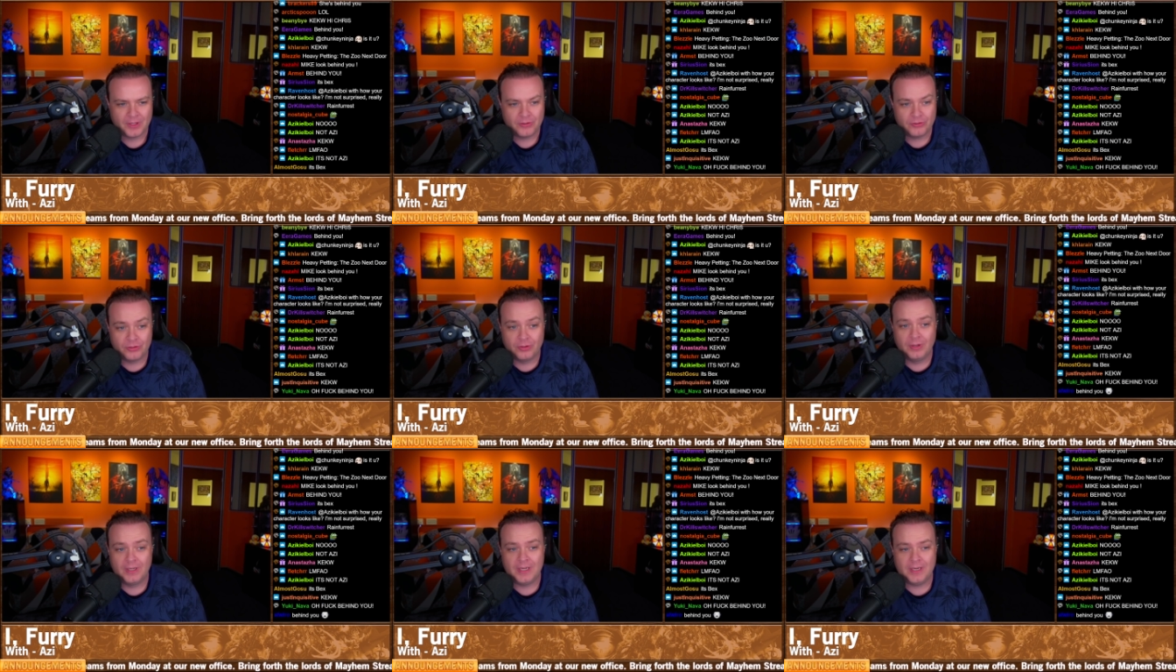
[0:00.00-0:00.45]

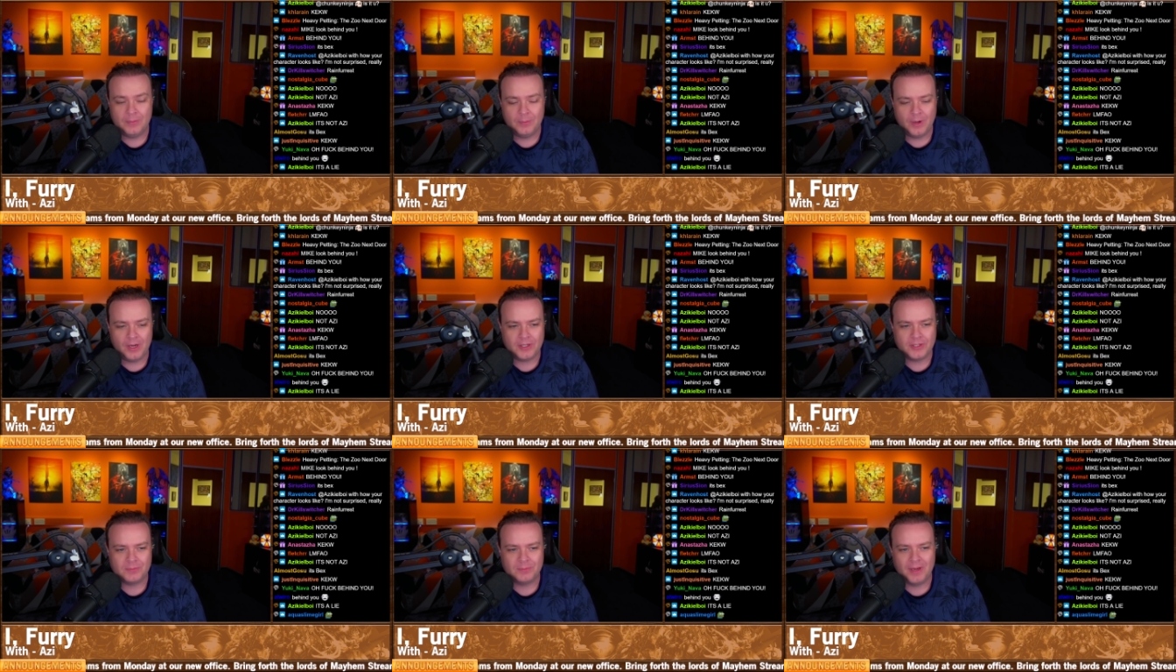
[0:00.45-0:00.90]
Truly, he
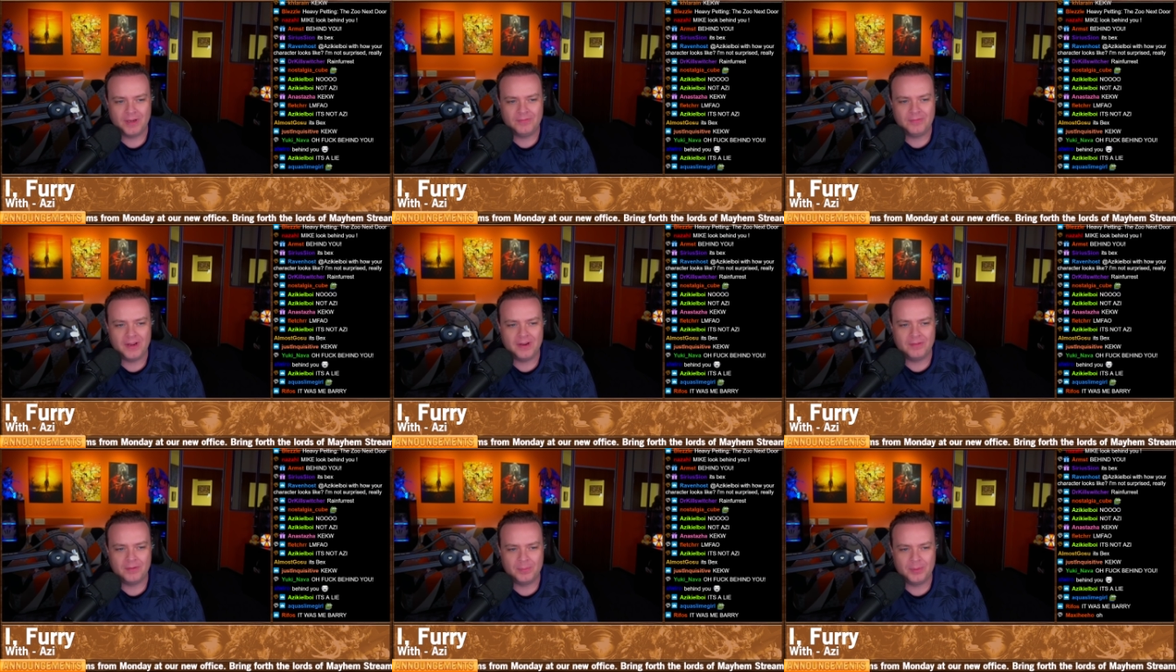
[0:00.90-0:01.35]
was my
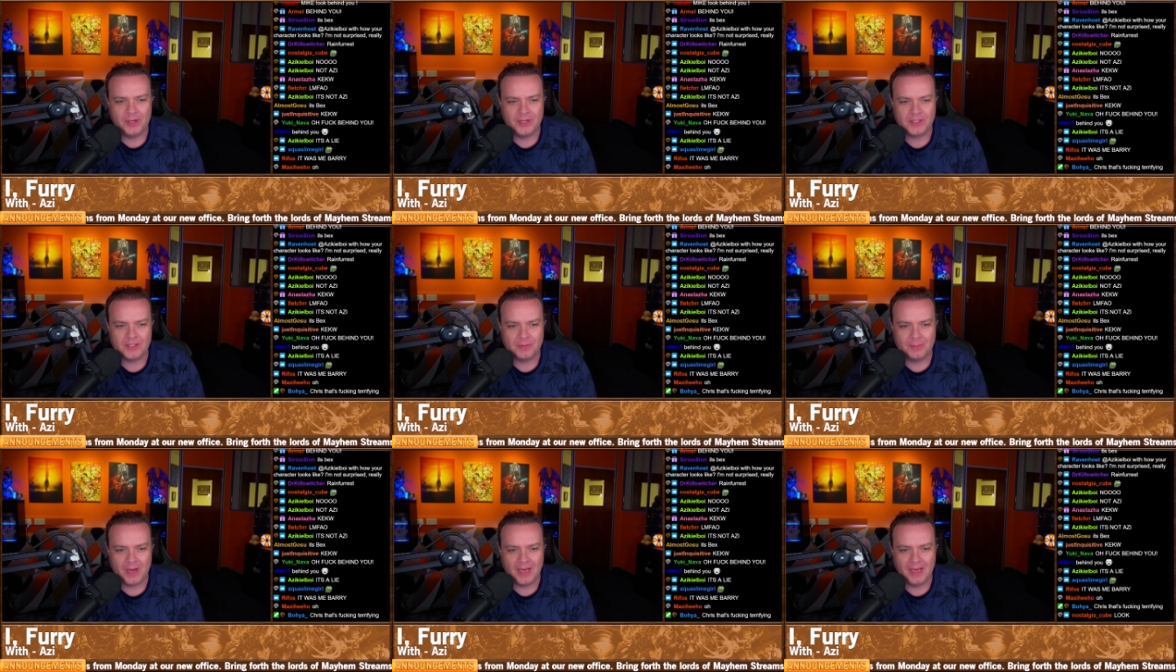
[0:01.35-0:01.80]
favourite
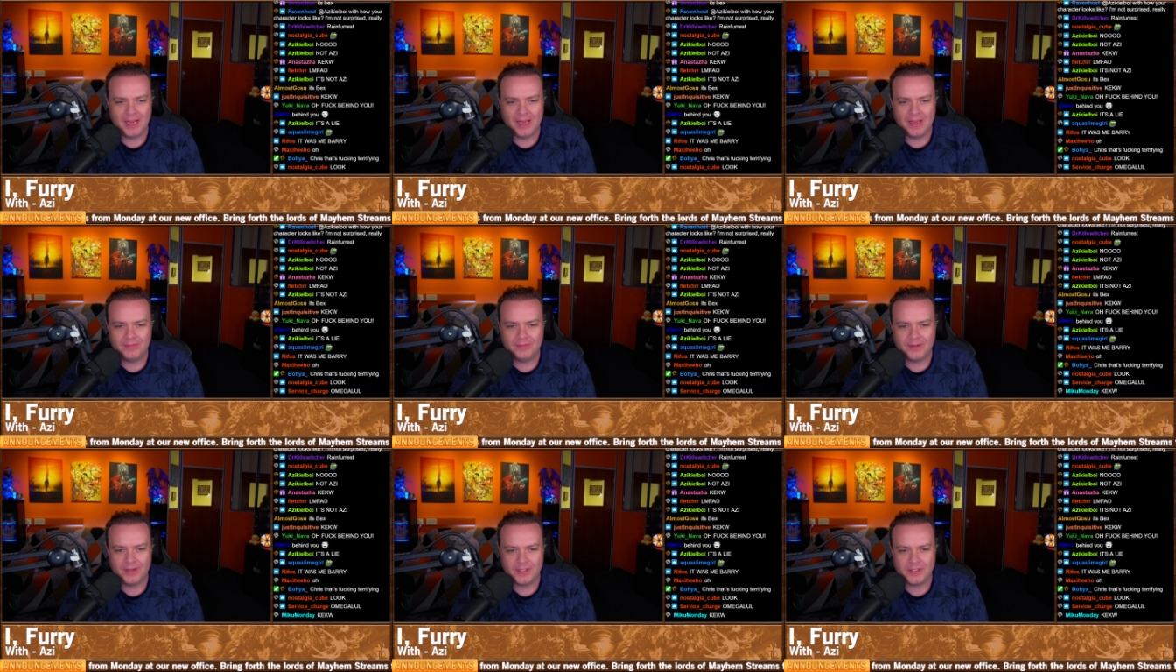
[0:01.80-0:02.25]
person in my
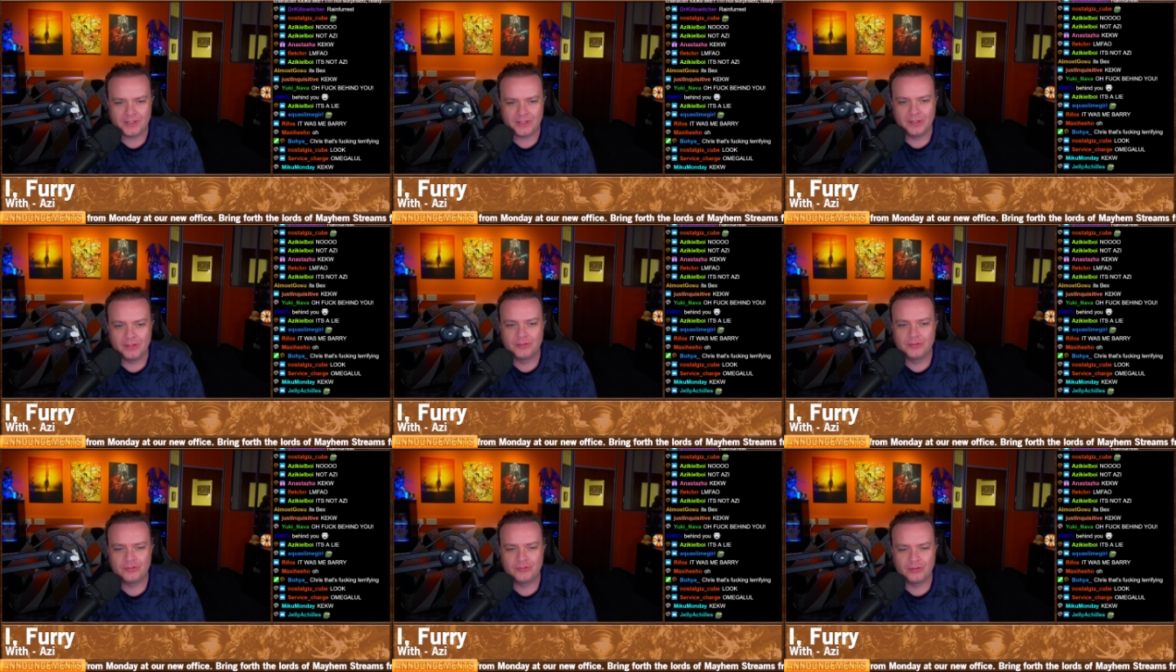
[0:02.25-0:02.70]
life, and I
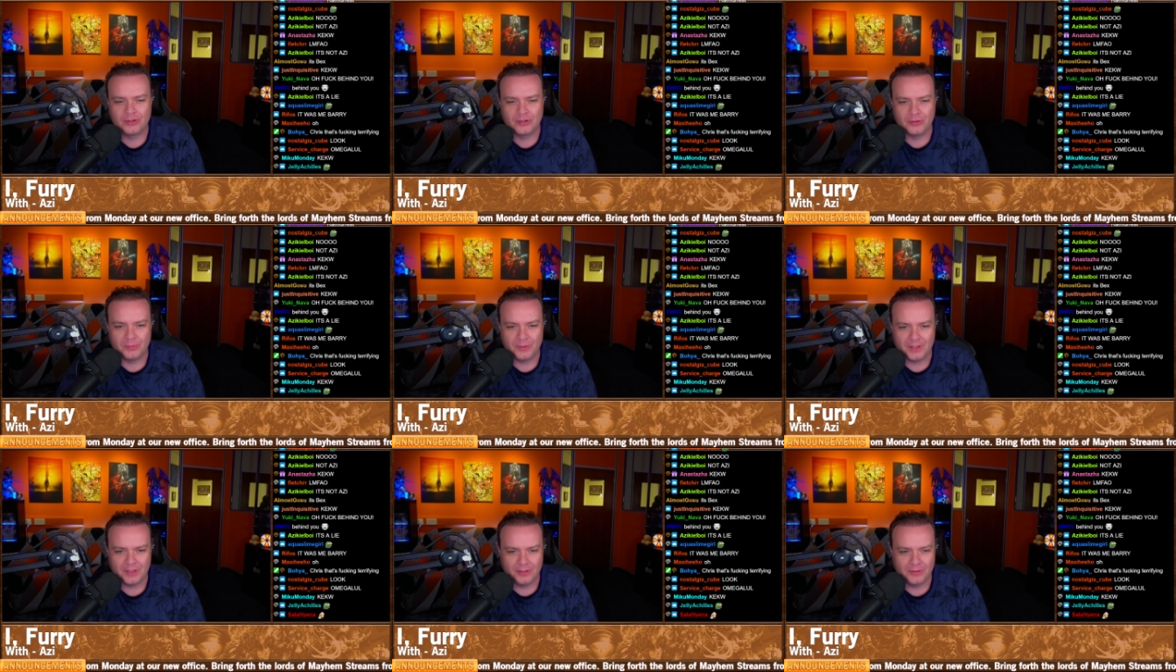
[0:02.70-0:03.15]
still
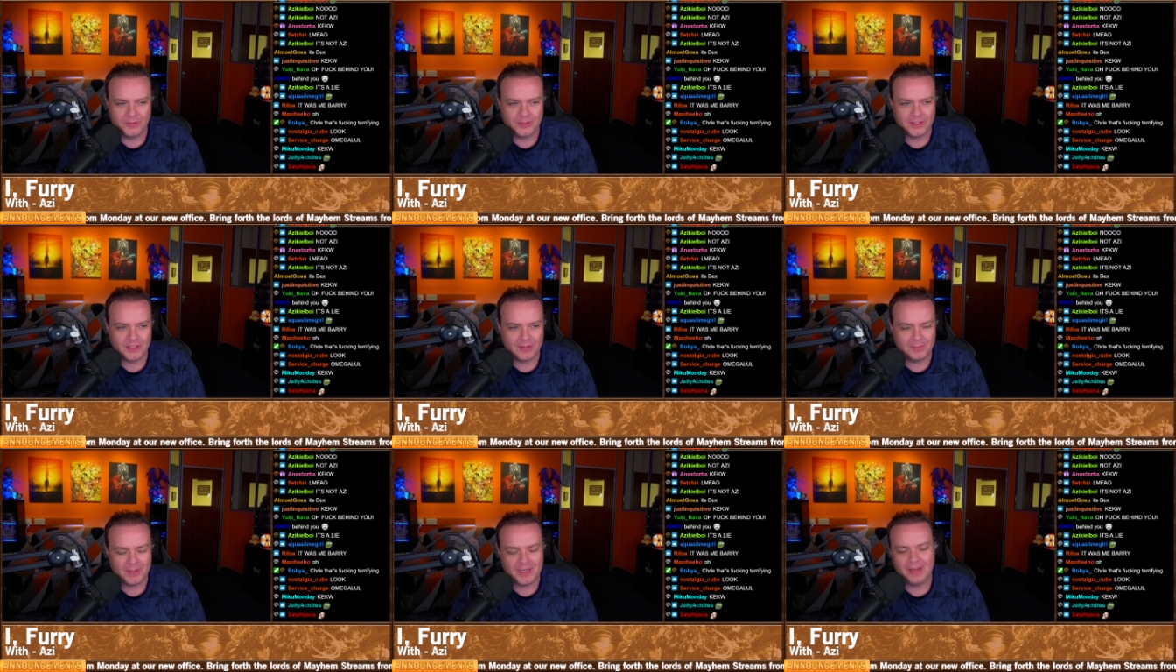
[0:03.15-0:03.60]
struggle with
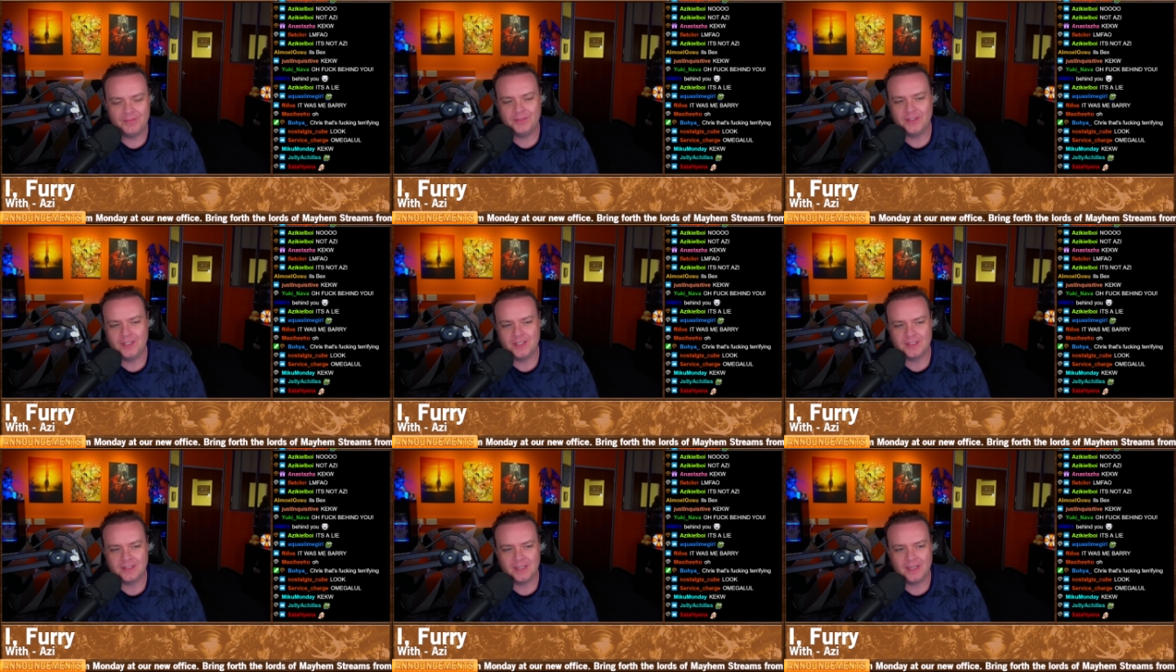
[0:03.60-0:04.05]
losing him 11
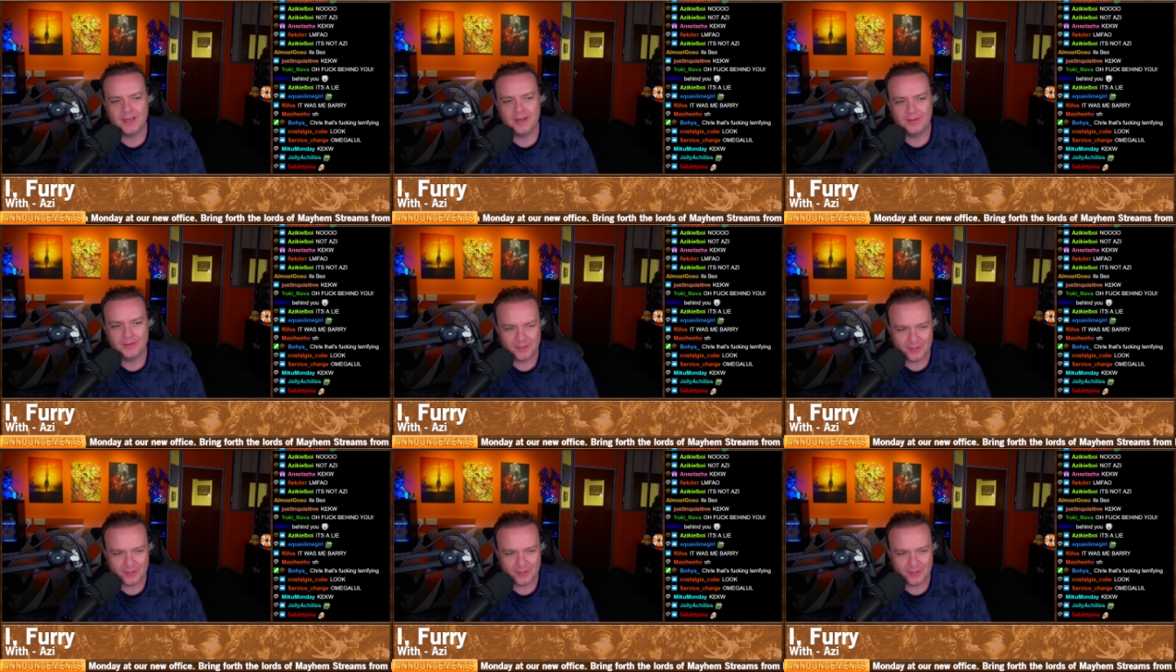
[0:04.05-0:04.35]
years later.